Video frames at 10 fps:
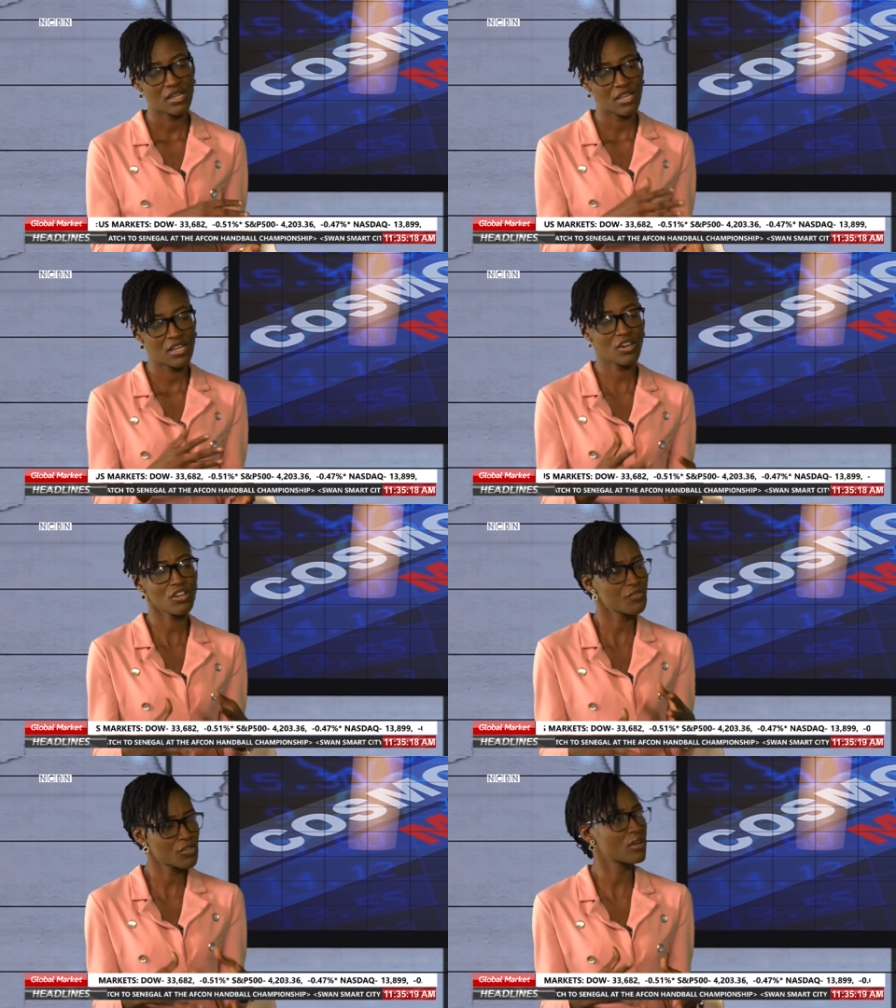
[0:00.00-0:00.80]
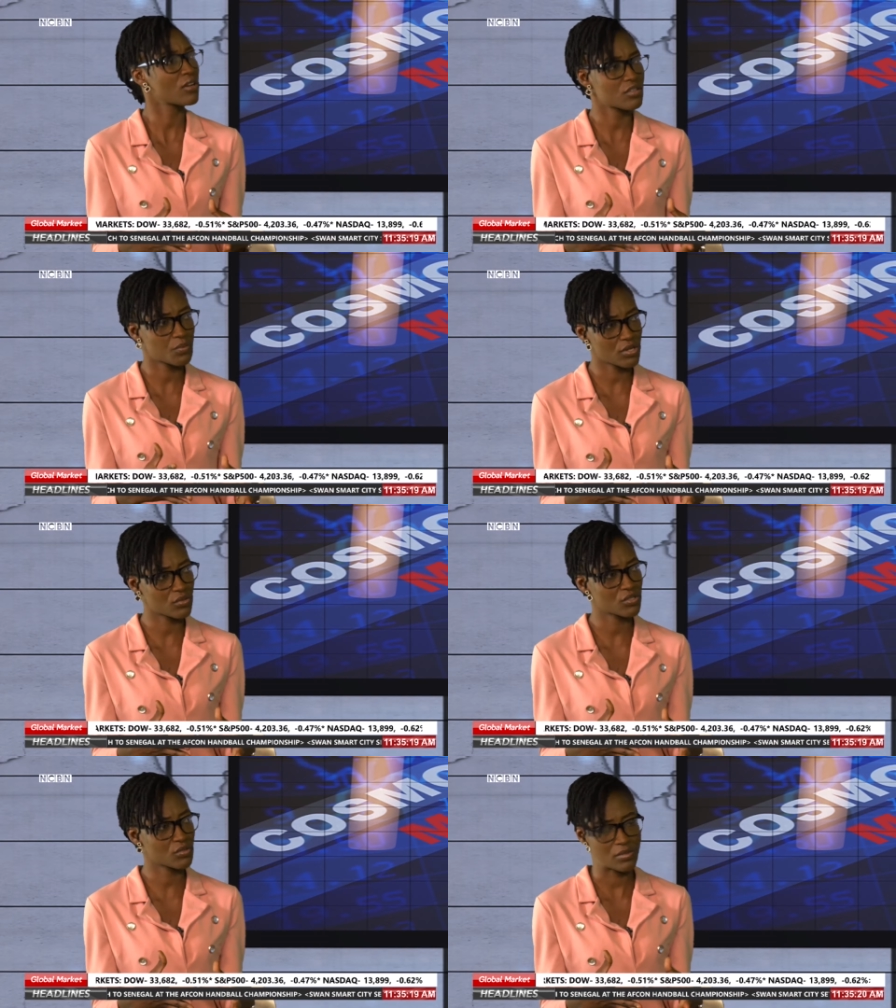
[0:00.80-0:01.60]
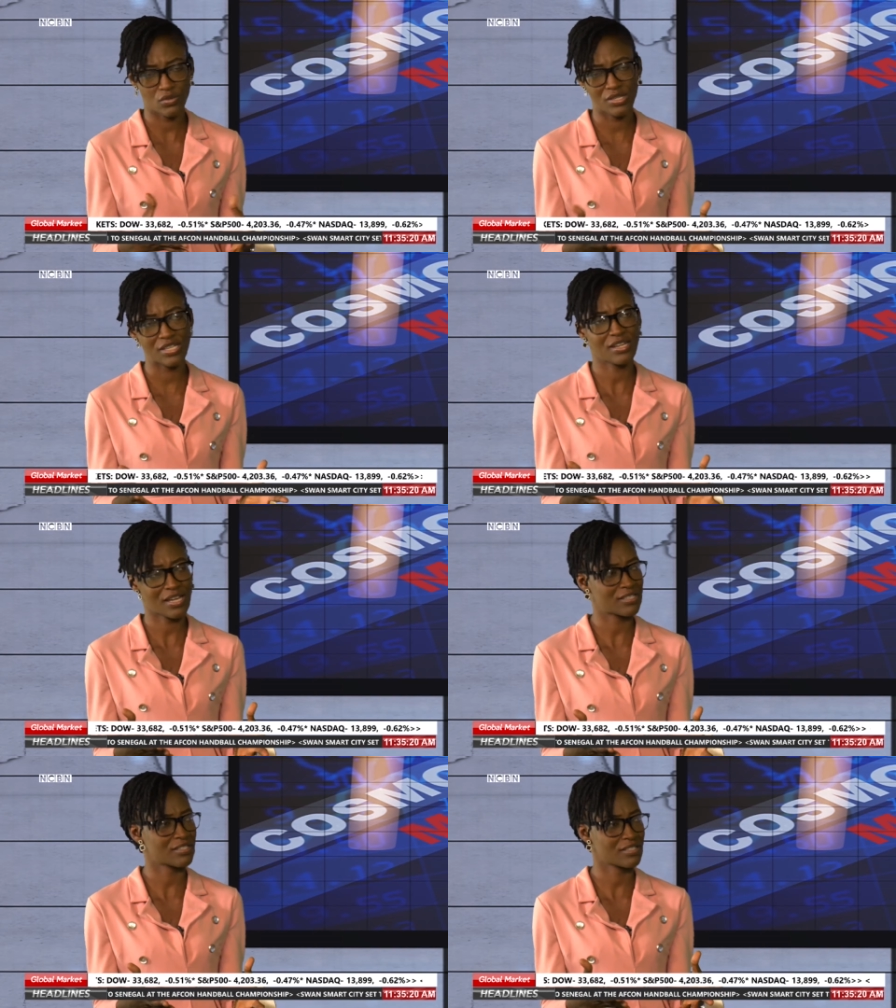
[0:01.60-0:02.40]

a lot of young entrepreneurs will be looking at